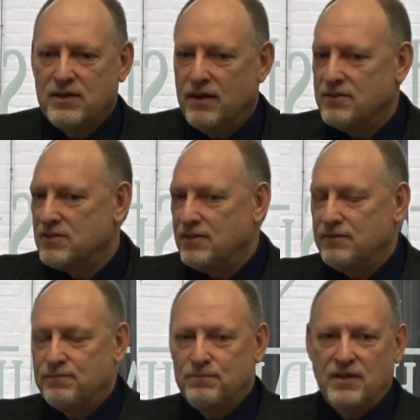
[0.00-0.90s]
because
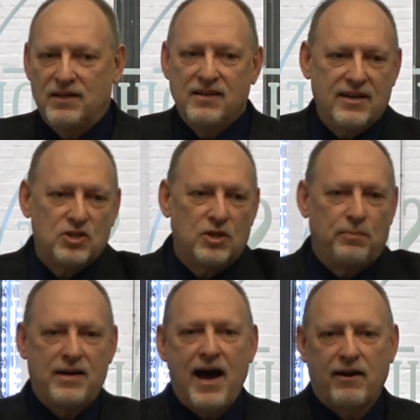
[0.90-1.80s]
of an addiction to
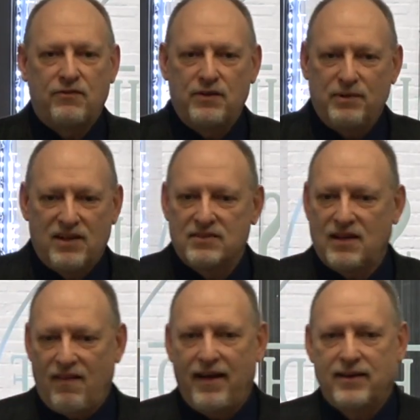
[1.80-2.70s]
pornography because
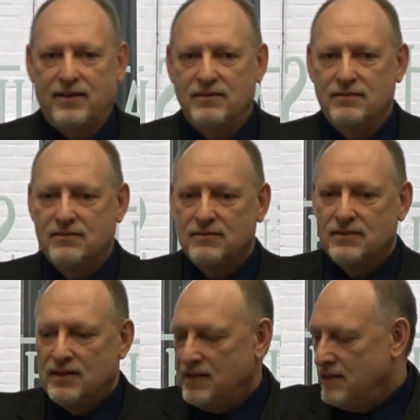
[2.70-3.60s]
they like it.
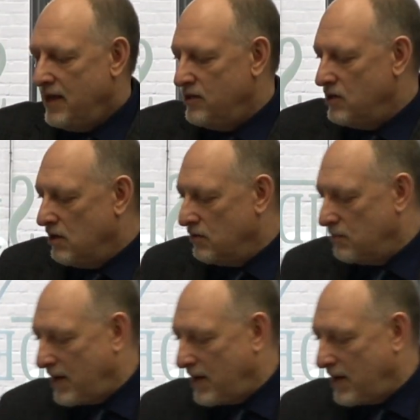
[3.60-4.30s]
And you know, the